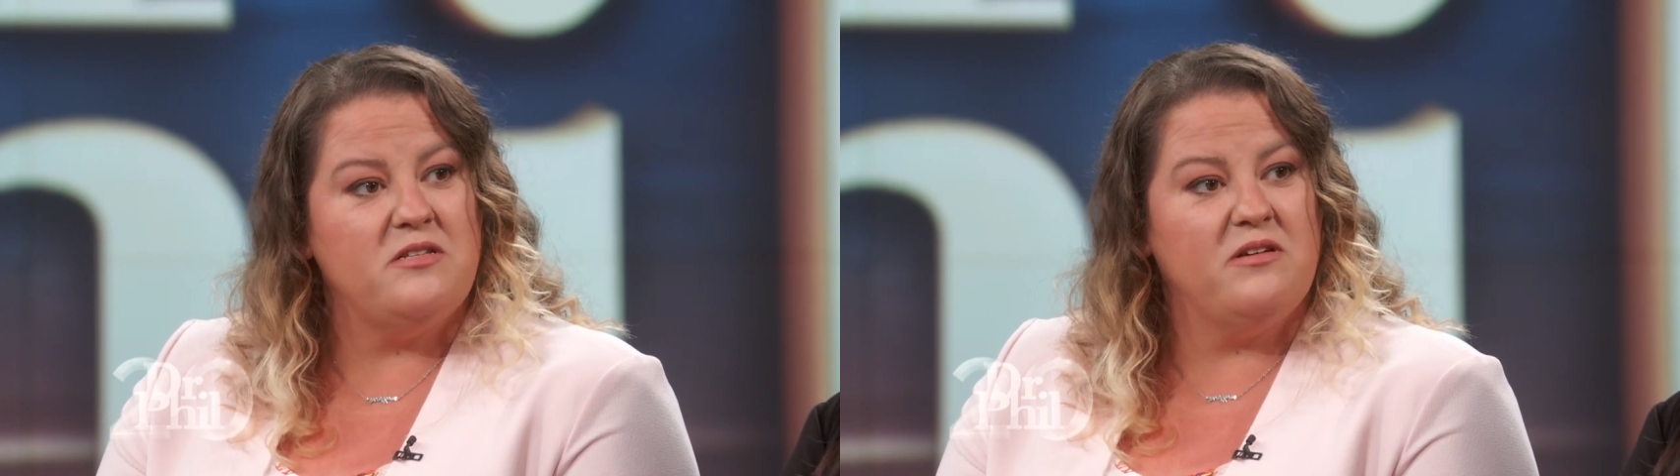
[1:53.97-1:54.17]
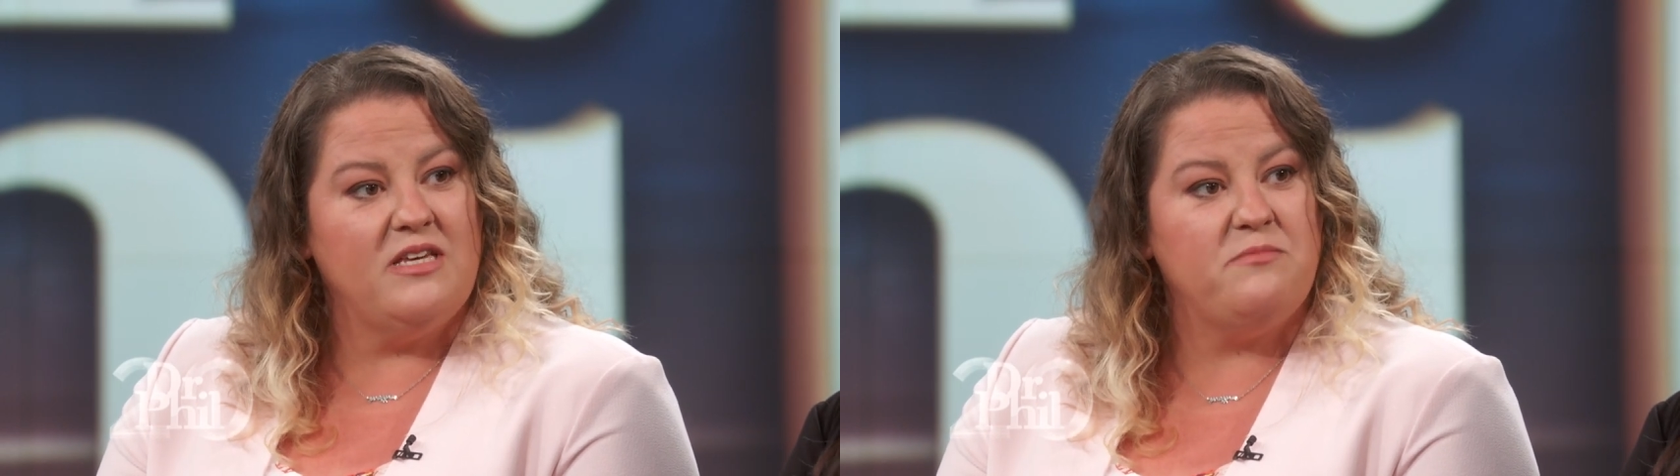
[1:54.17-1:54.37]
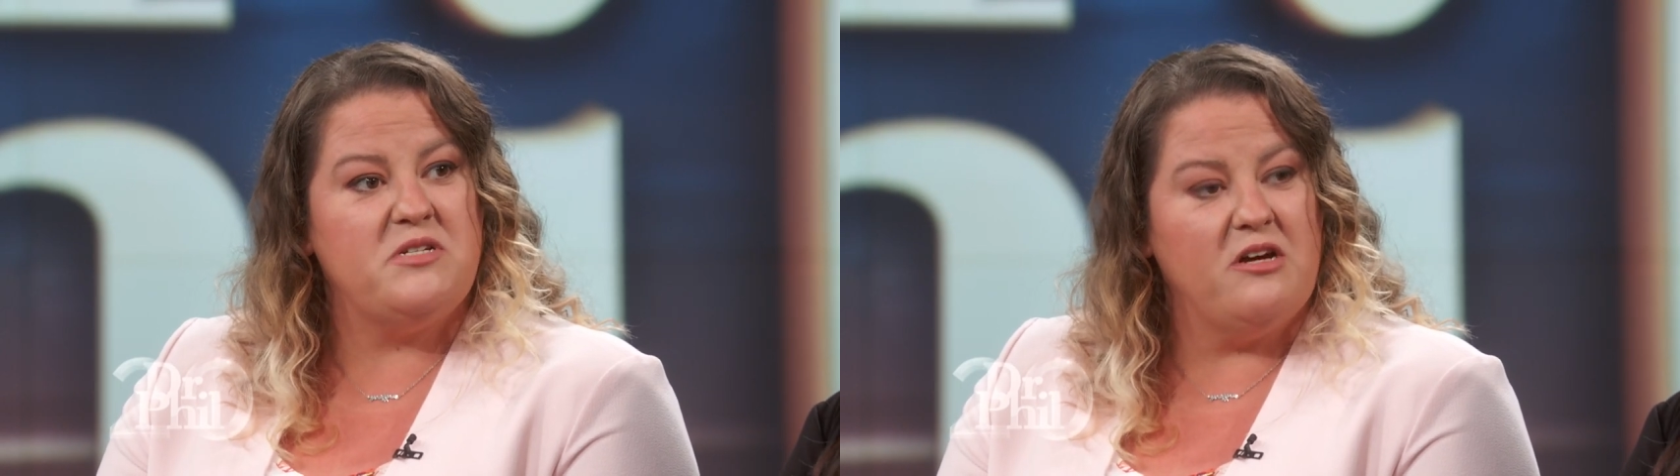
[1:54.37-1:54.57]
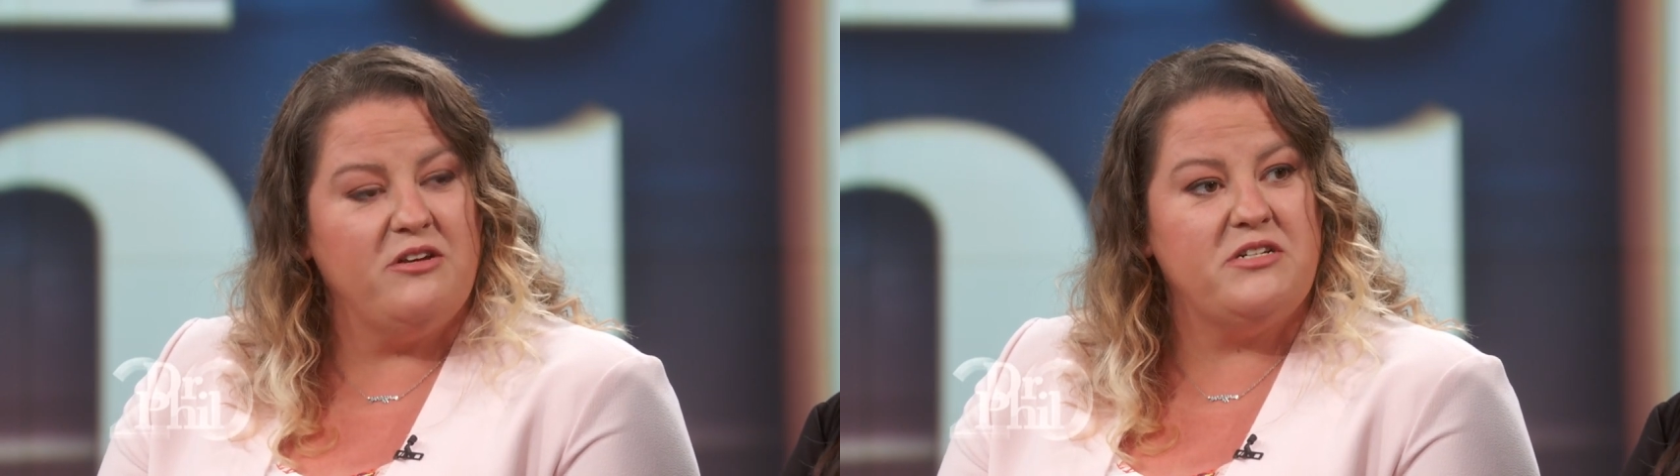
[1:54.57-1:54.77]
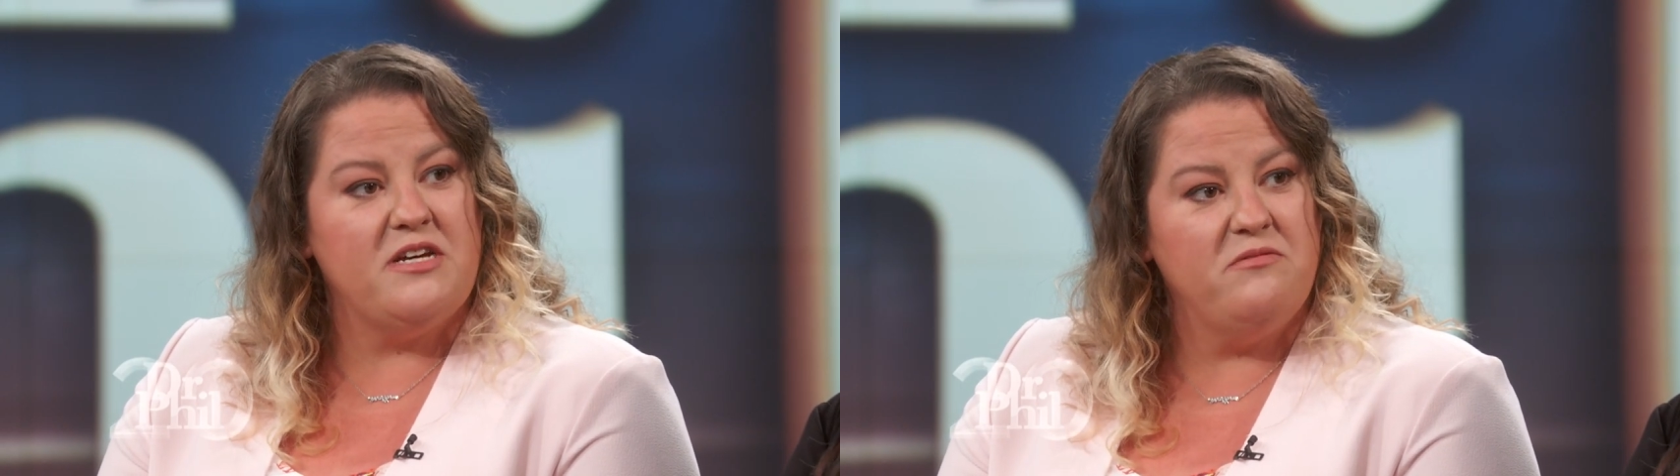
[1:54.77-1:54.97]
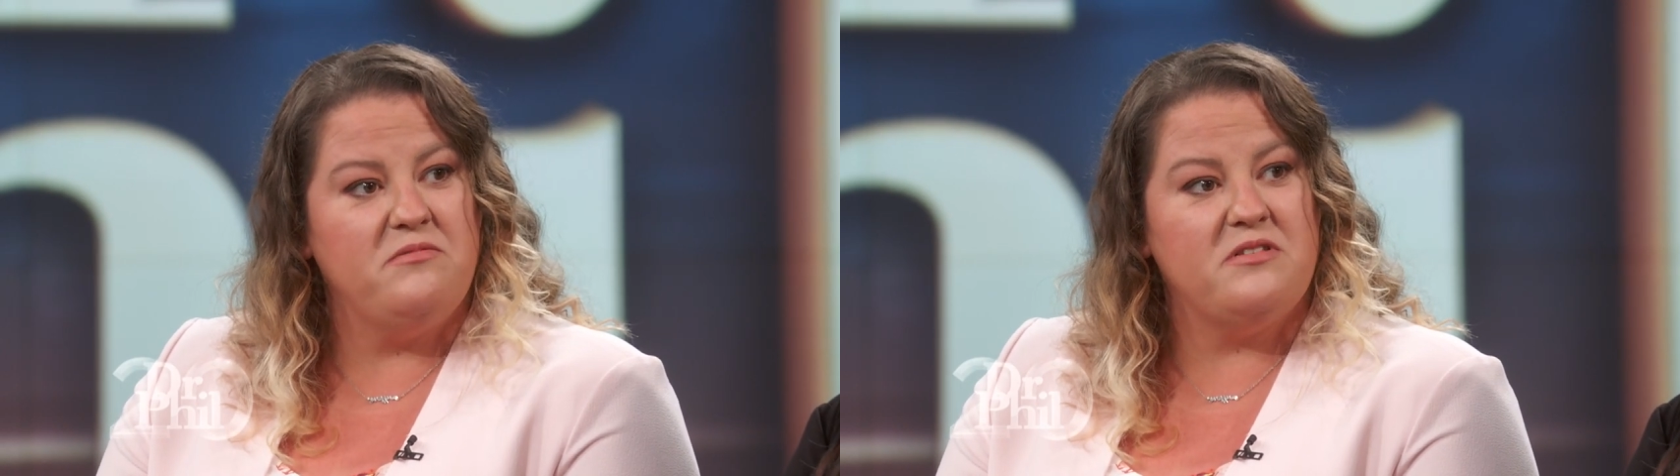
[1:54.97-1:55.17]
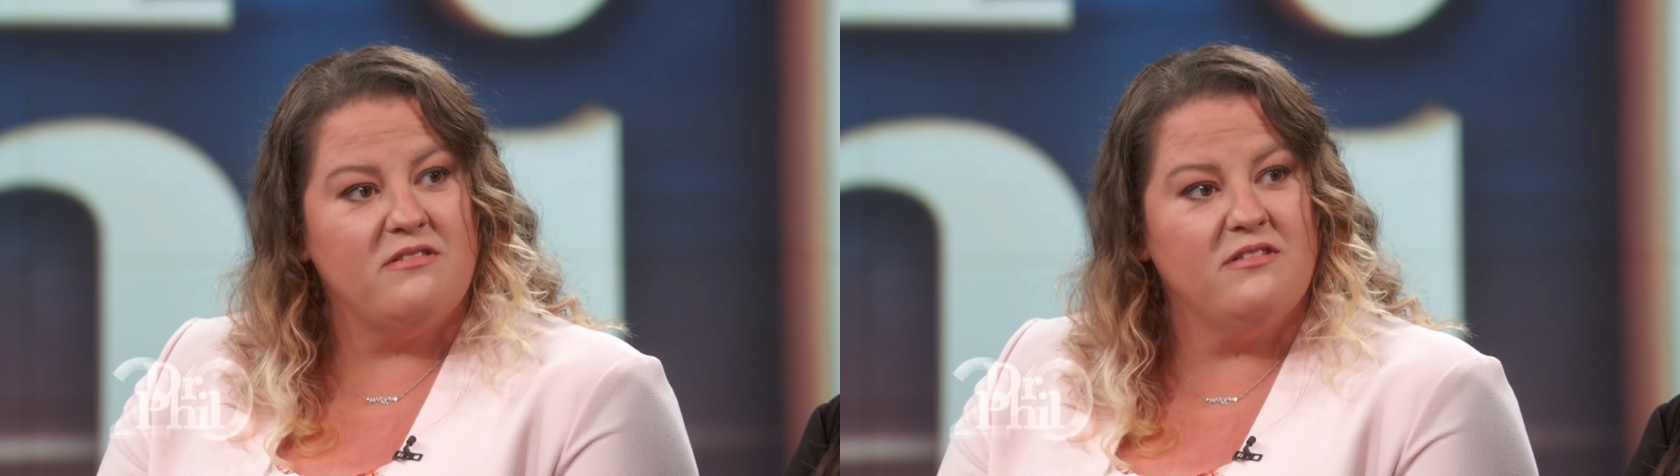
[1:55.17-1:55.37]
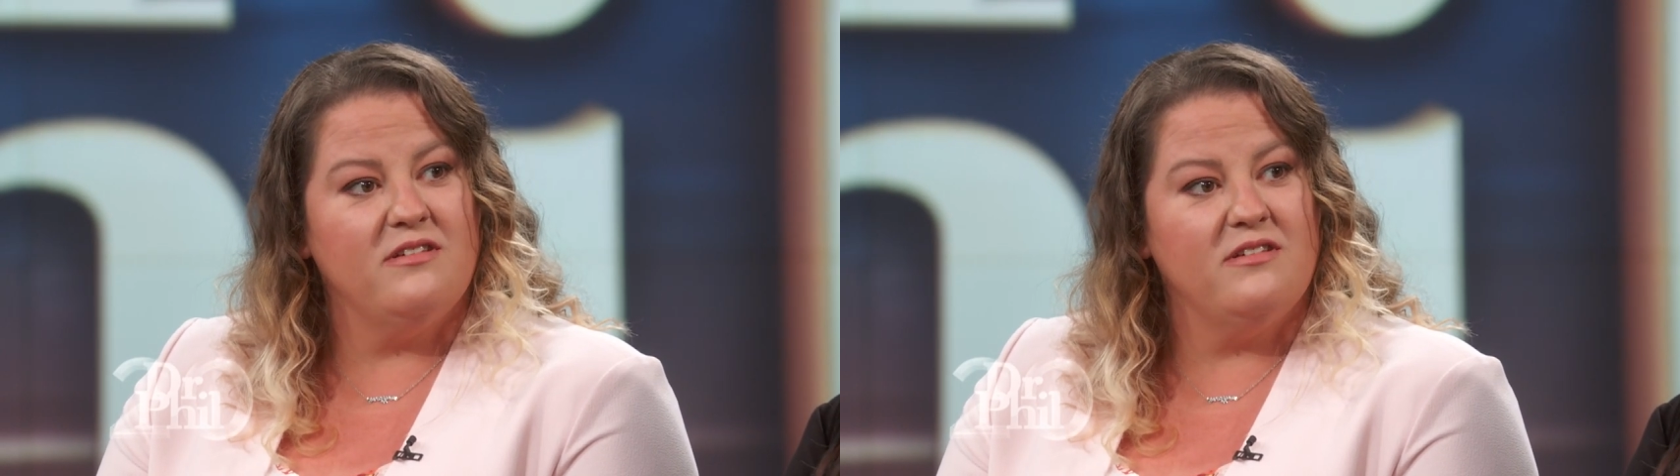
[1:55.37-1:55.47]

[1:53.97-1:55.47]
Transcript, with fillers: so it keeps you on your toes.